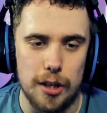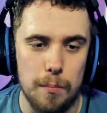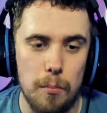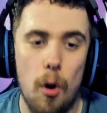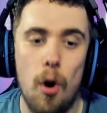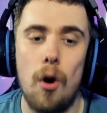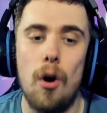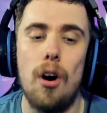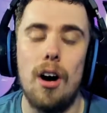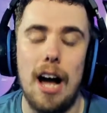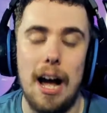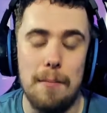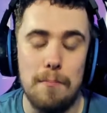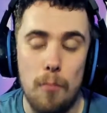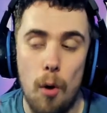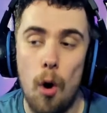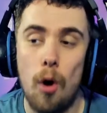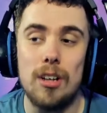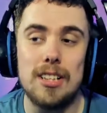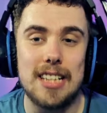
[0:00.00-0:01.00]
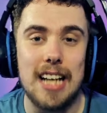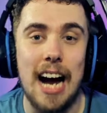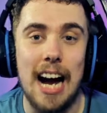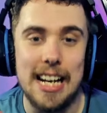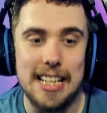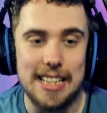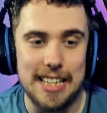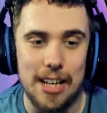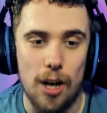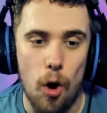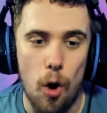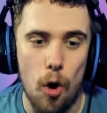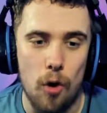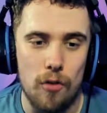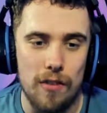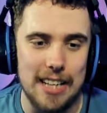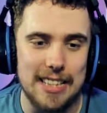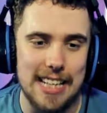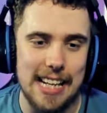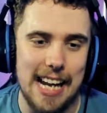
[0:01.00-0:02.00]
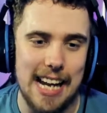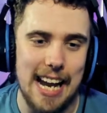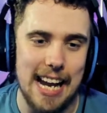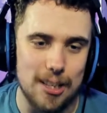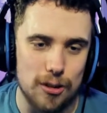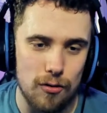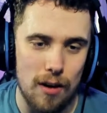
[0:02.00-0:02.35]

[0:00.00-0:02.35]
More tight than it already is.